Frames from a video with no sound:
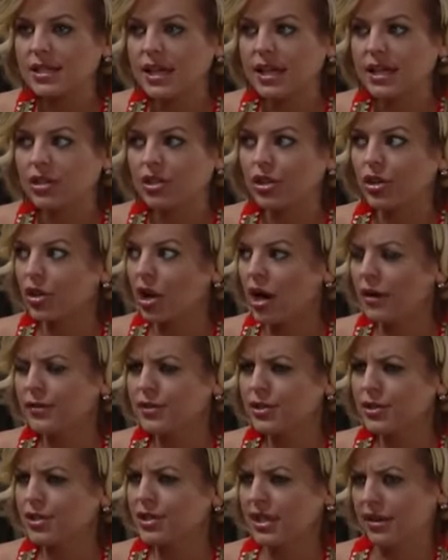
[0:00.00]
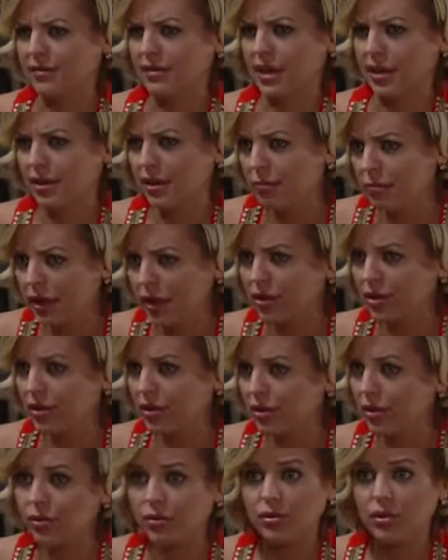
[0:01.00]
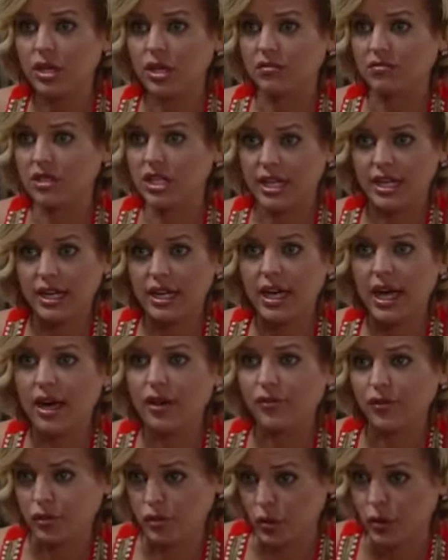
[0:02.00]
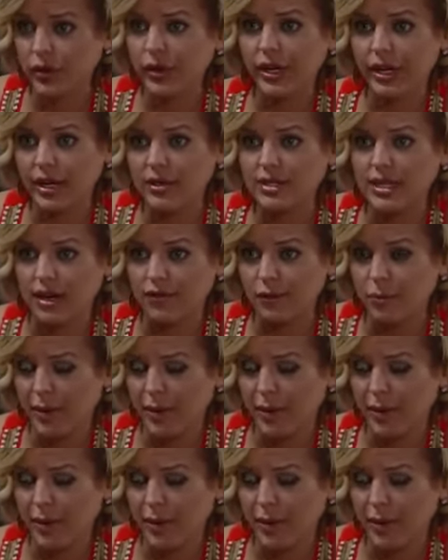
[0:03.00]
and your officers have nothing better to do than ticket a guy for loitering outside of a